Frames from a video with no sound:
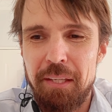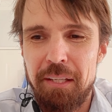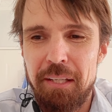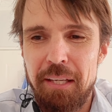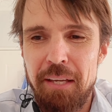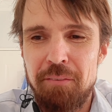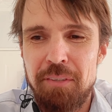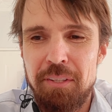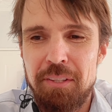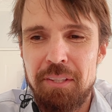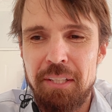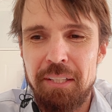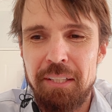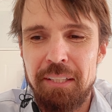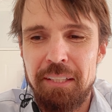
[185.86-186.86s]

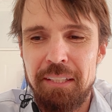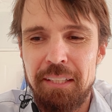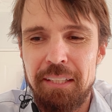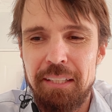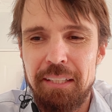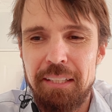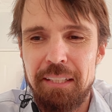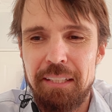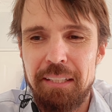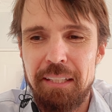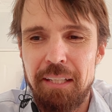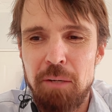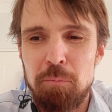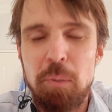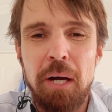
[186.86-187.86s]
everything
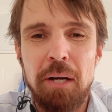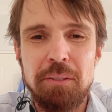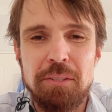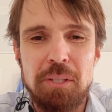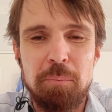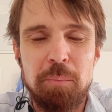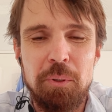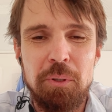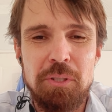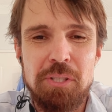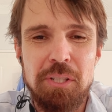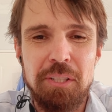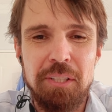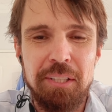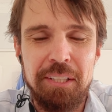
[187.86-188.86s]
about a
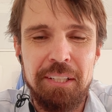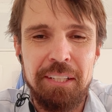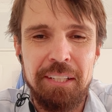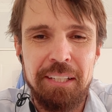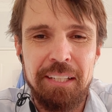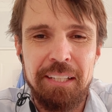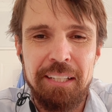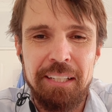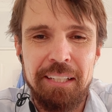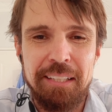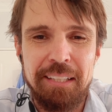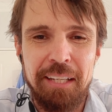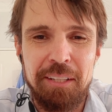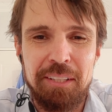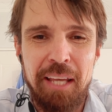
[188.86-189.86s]
person
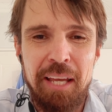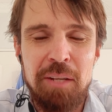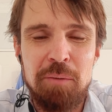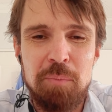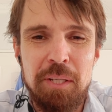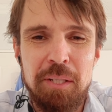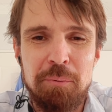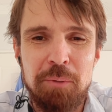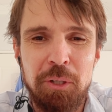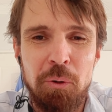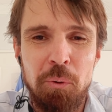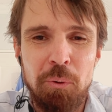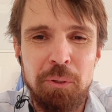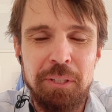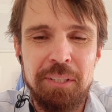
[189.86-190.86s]
that can be
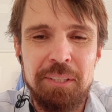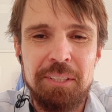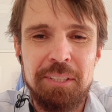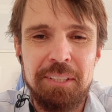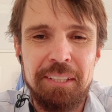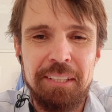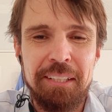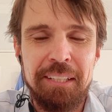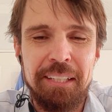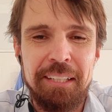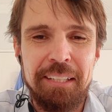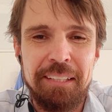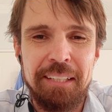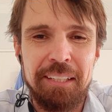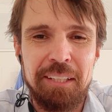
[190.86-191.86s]
recorded,
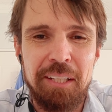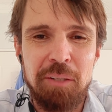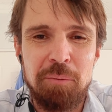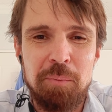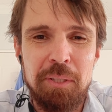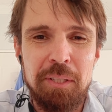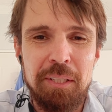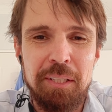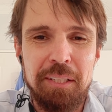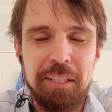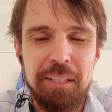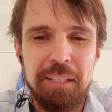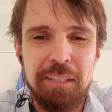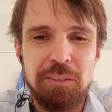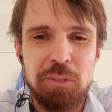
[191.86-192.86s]
that can be
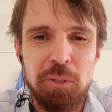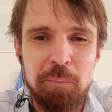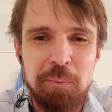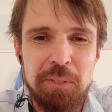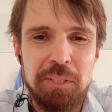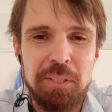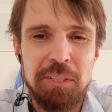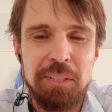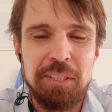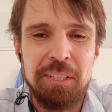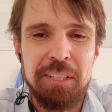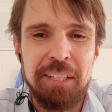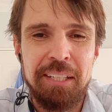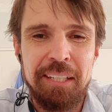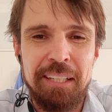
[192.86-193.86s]
interpreted,
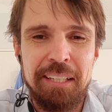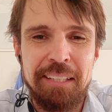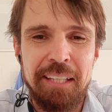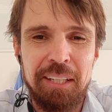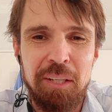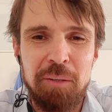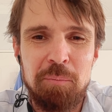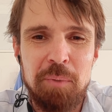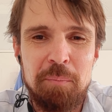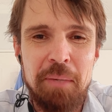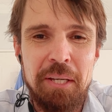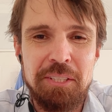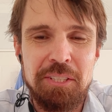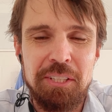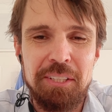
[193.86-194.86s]
that can be
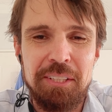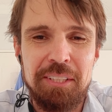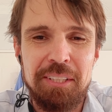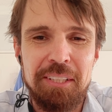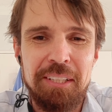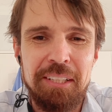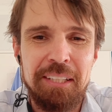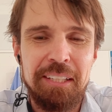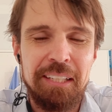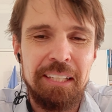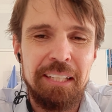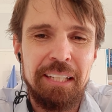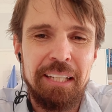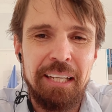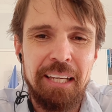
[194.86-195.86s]
measured
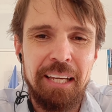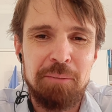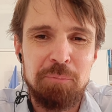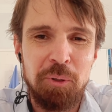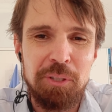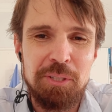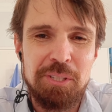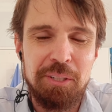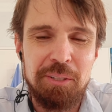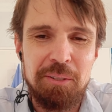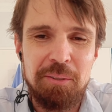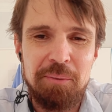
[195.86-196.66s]
and monitored.